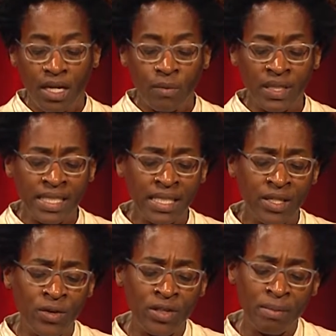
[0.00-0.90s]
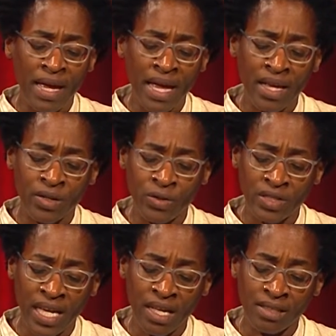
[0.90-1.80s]
We didn't know the man who
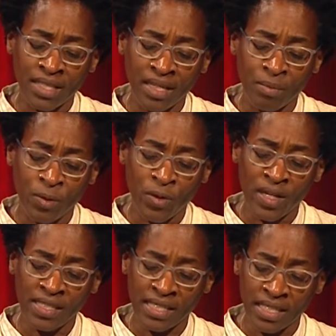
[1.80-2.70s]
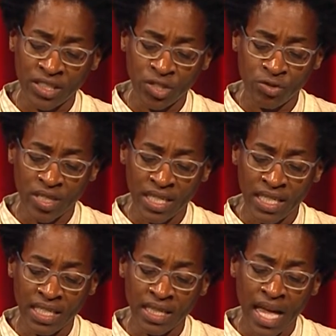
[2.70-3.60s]
yelled at the boys in the street
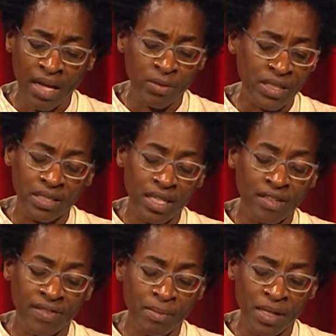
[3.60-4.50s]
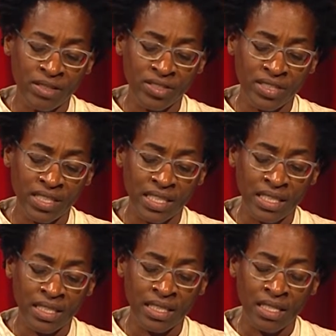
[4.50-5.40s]
in a language none of them
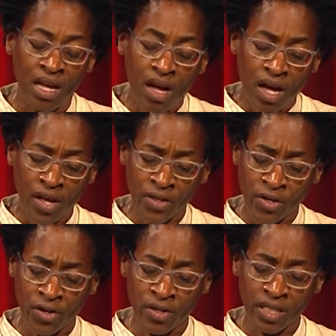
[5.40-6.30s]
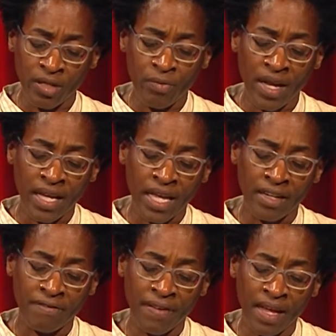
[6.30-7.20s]
understood, or the curly,
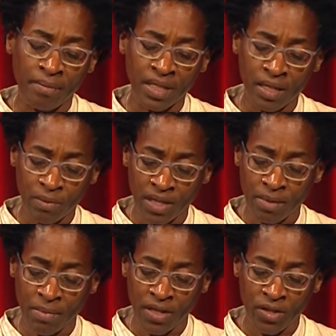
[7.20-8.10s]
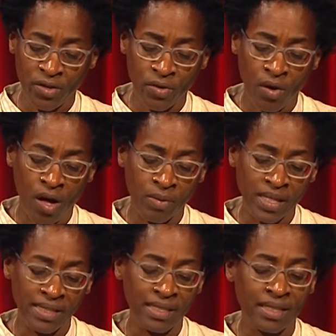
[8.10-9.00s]
red-headed family with the mother who
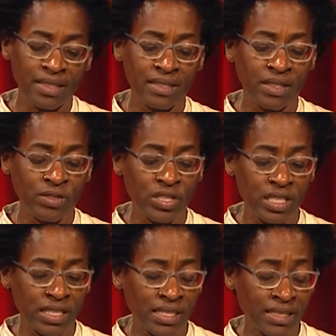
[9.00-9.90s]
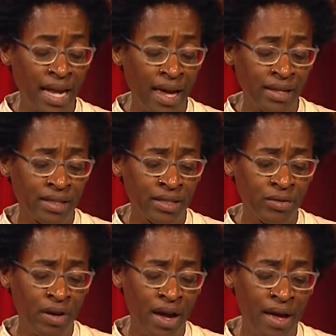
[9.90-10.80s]
always looked as though she just had a good
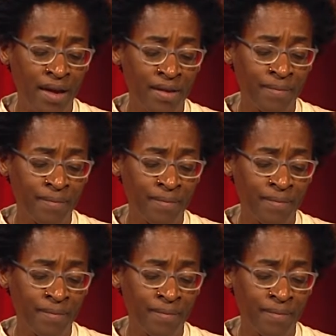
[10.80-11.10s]
cry.